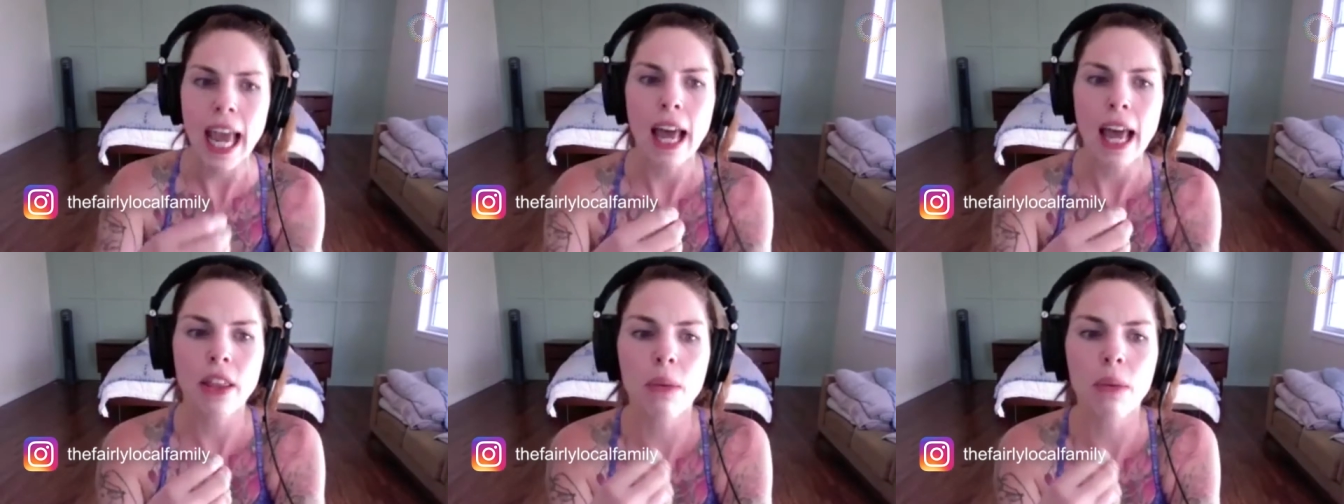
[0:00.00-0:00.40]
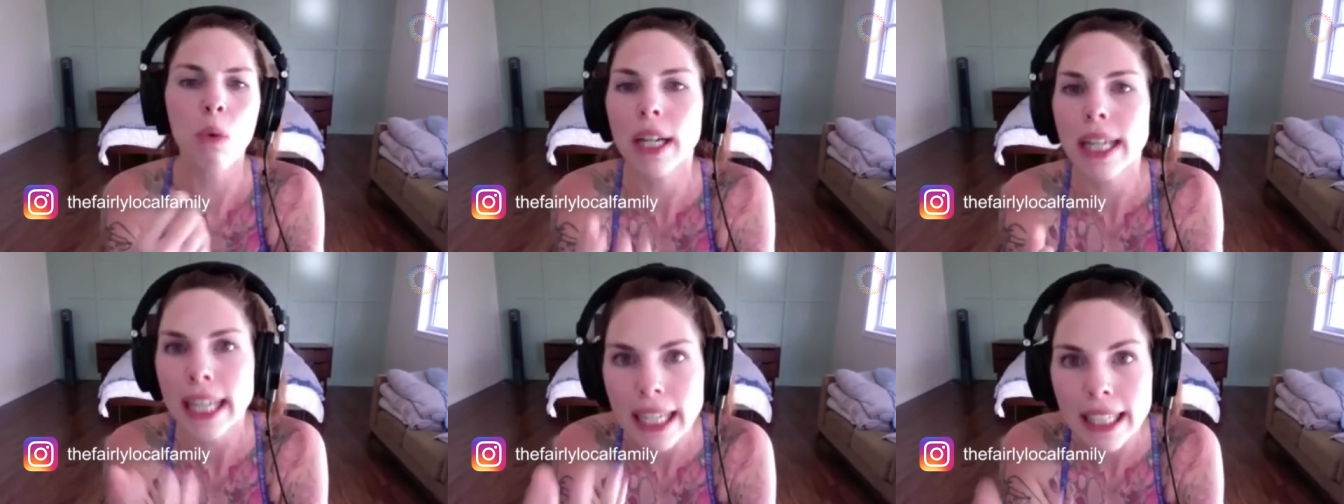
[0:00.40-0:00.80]
the more
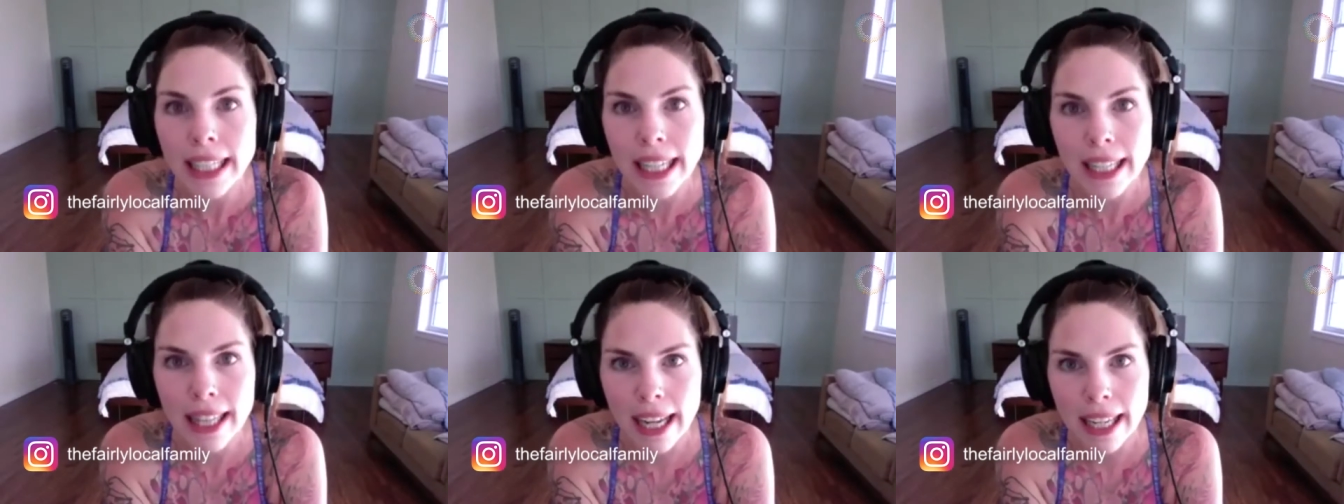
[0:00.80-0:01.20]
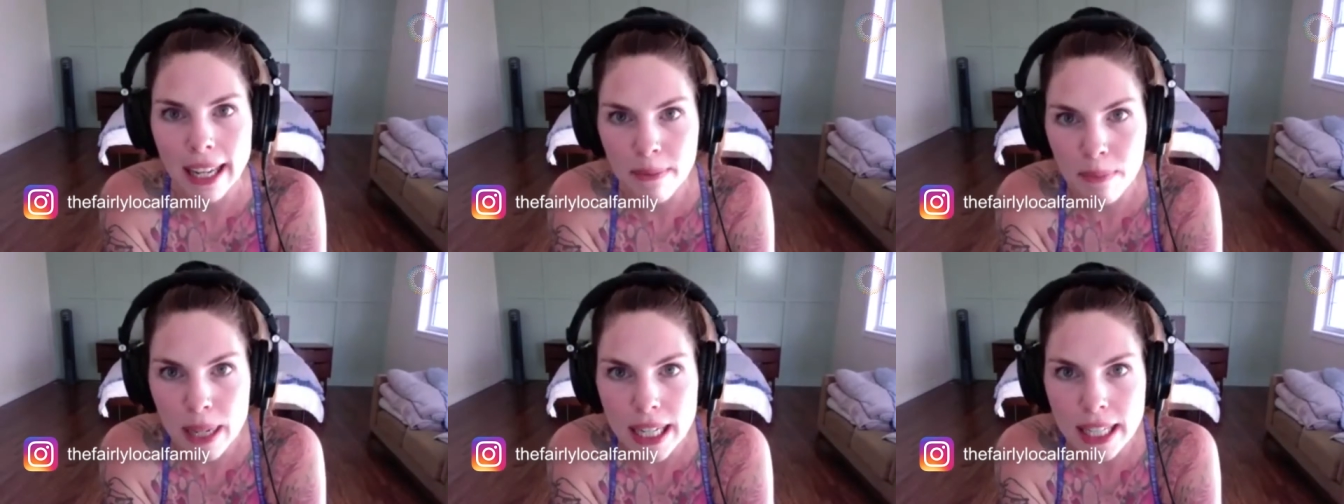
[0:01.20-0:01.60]
healing that
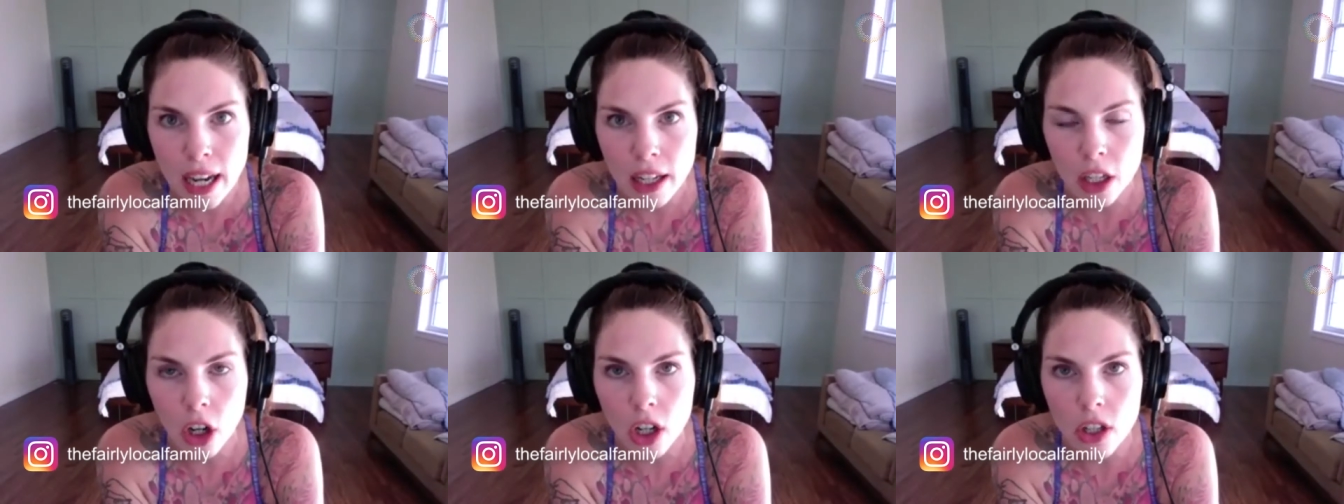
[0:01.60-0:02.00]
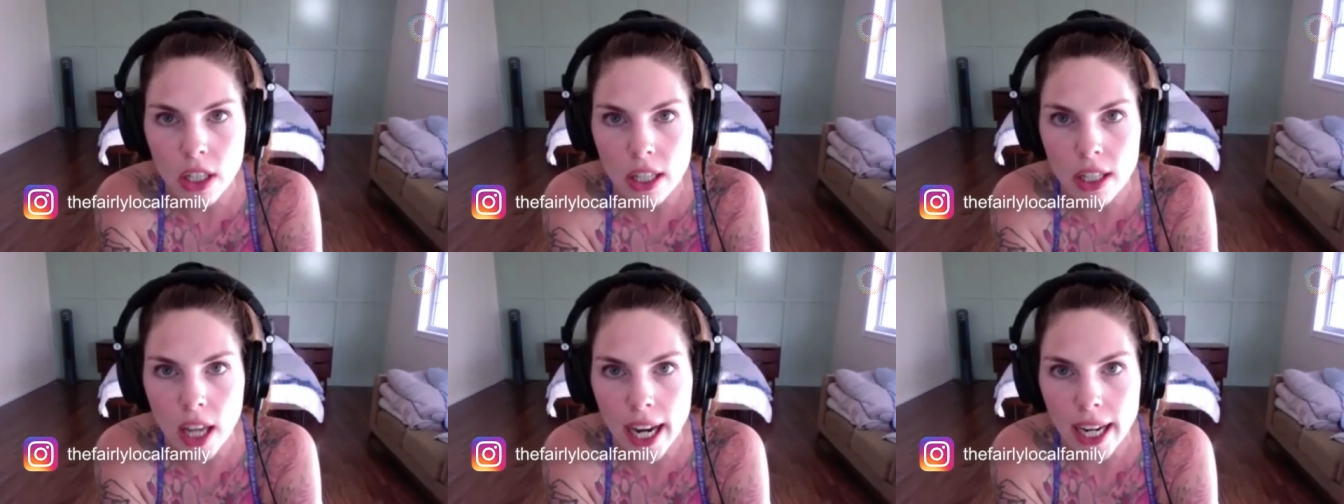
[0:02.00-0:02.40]
can be done in our
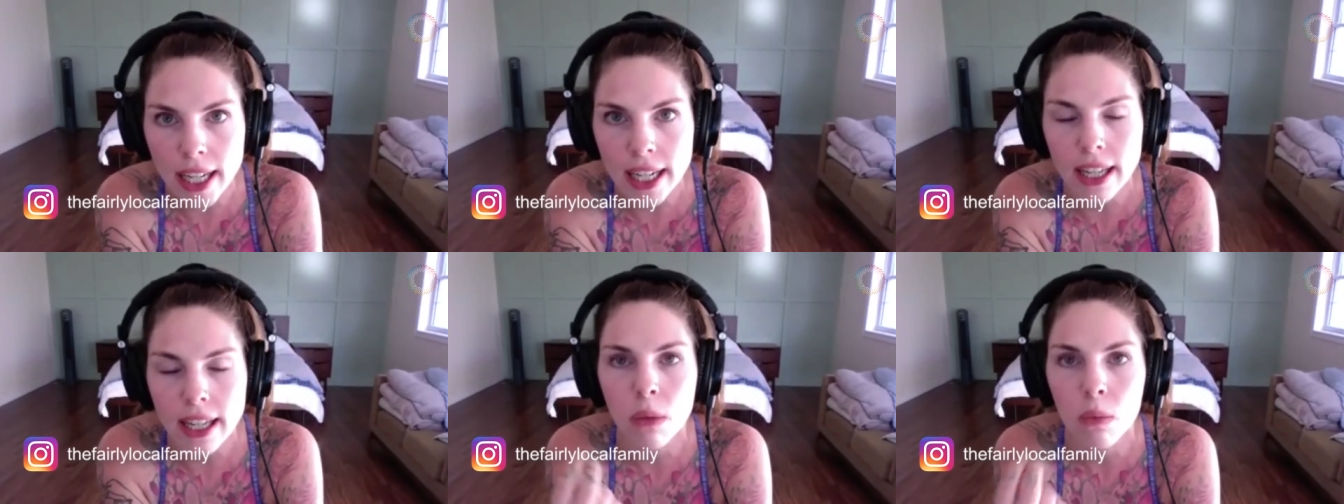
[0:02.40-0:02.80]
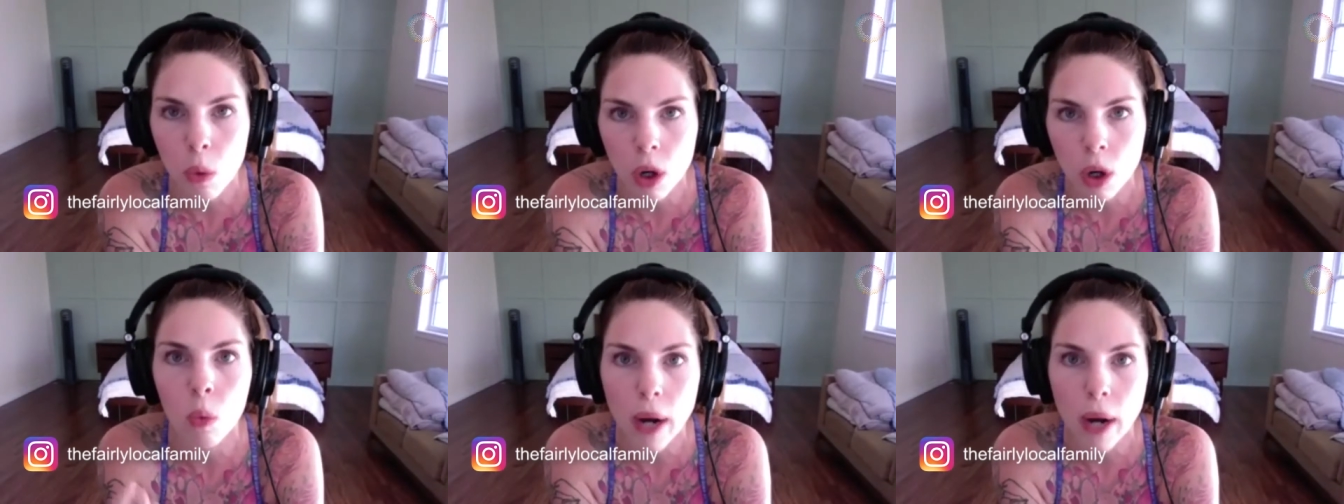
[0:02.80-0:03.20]
society, and the more
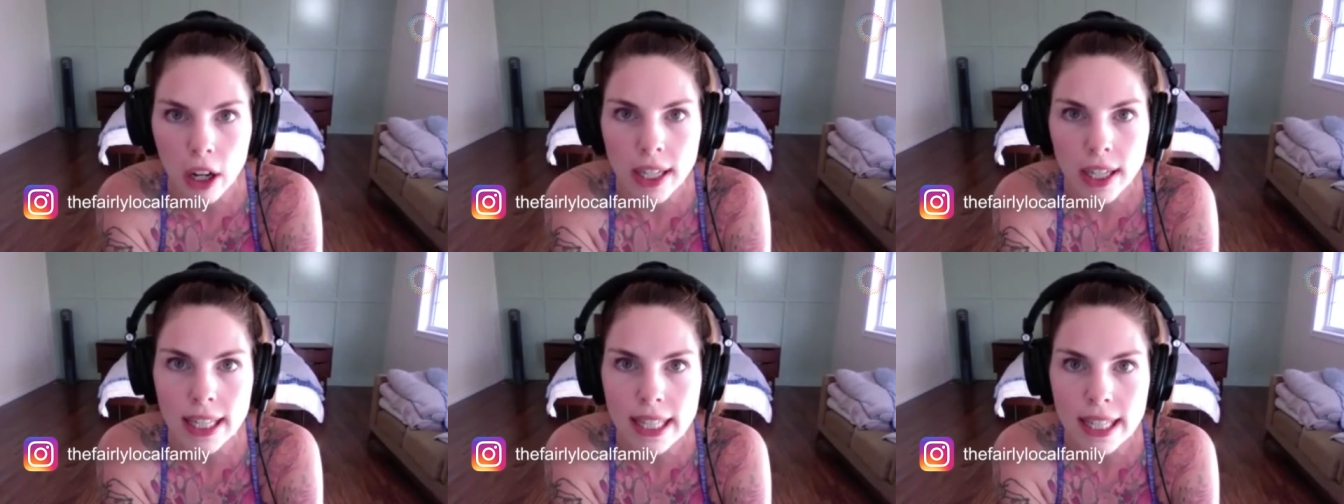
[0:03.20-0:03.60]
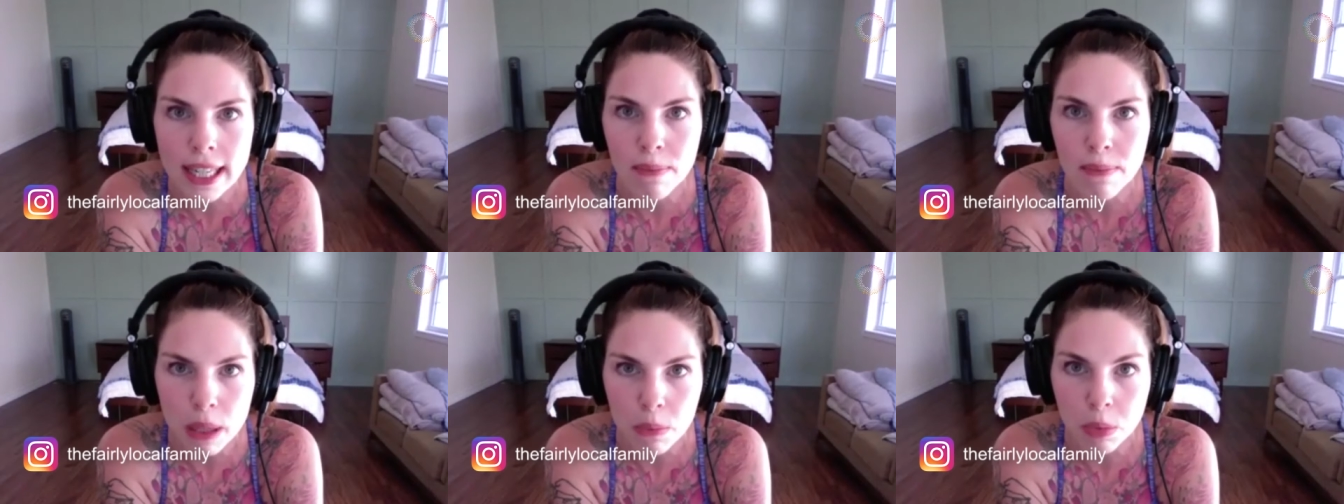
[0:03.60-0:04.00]
awareness can
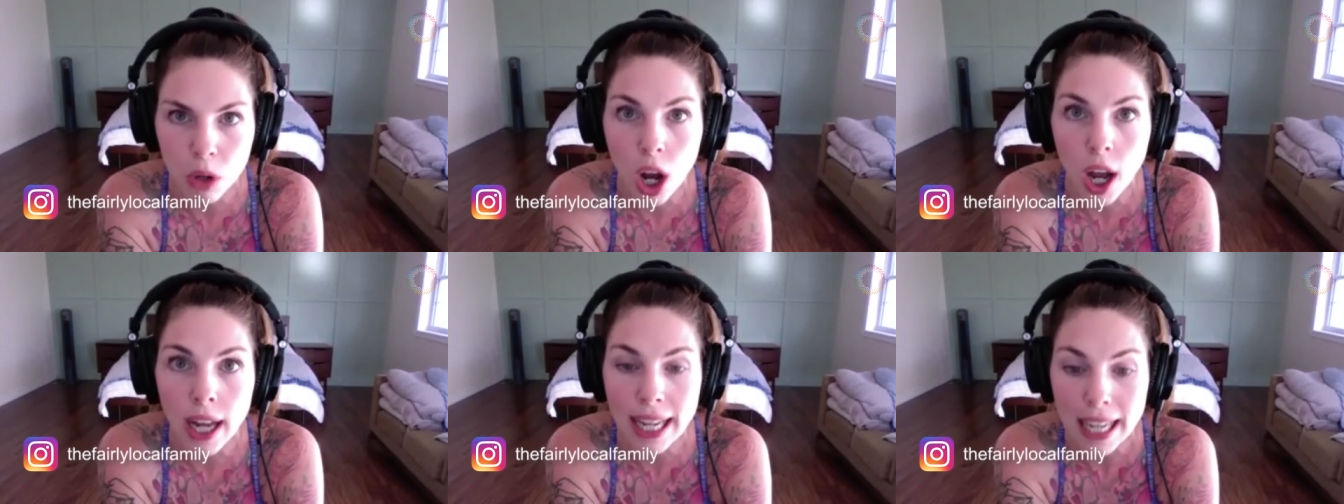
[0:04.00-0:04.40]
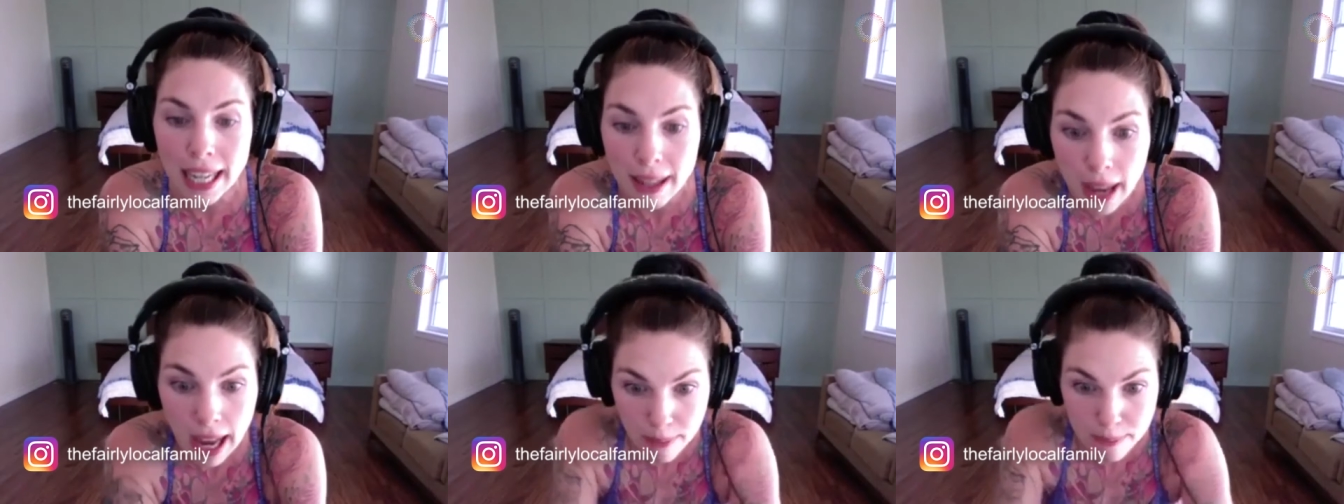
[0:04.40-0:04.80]
be brought
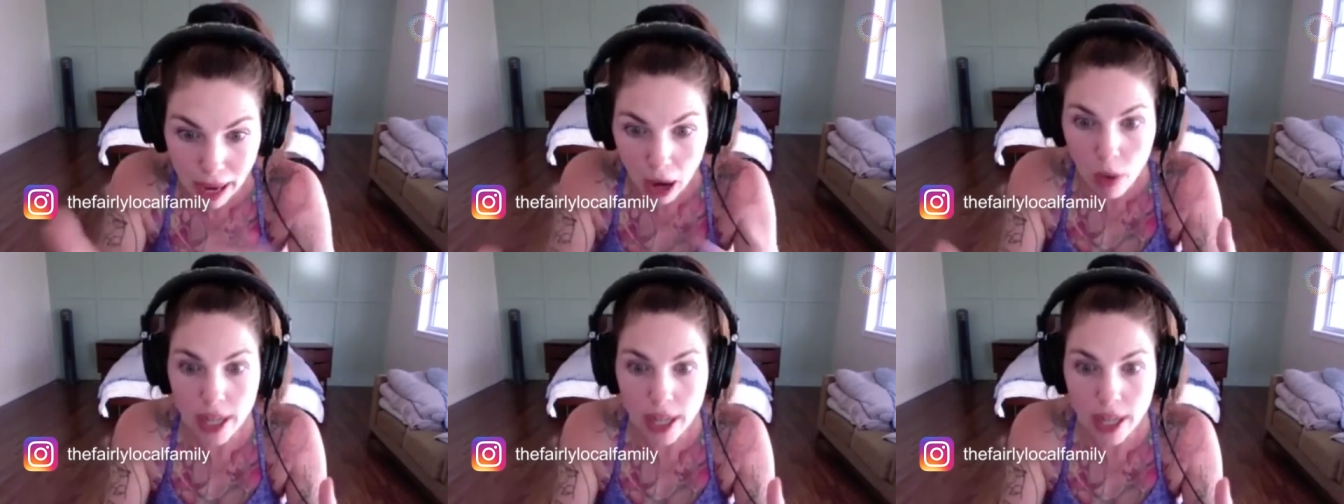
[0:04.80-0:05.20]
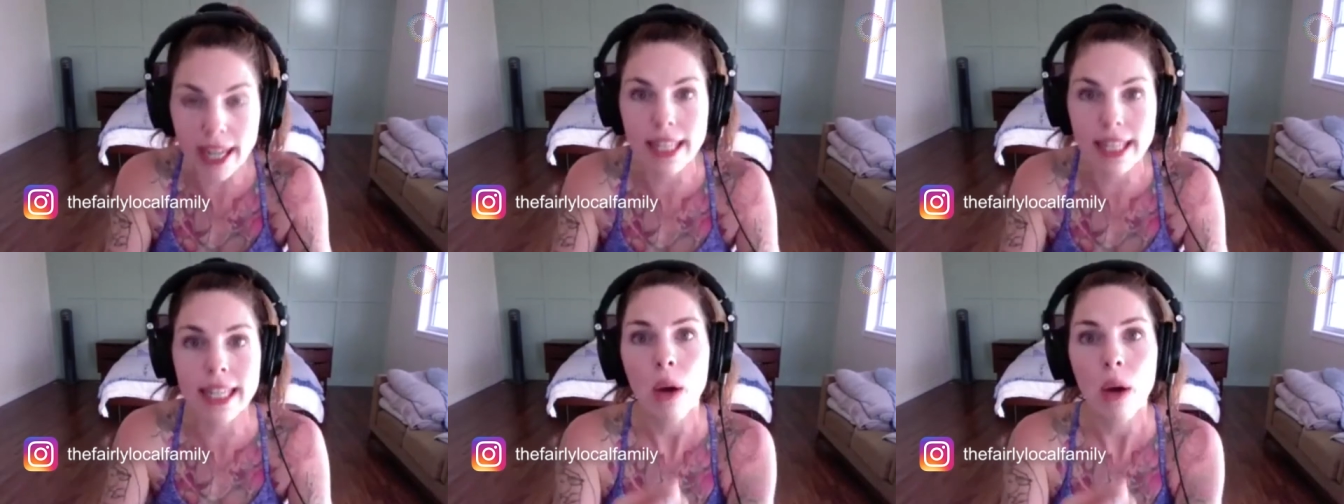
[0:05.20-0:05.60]
about it.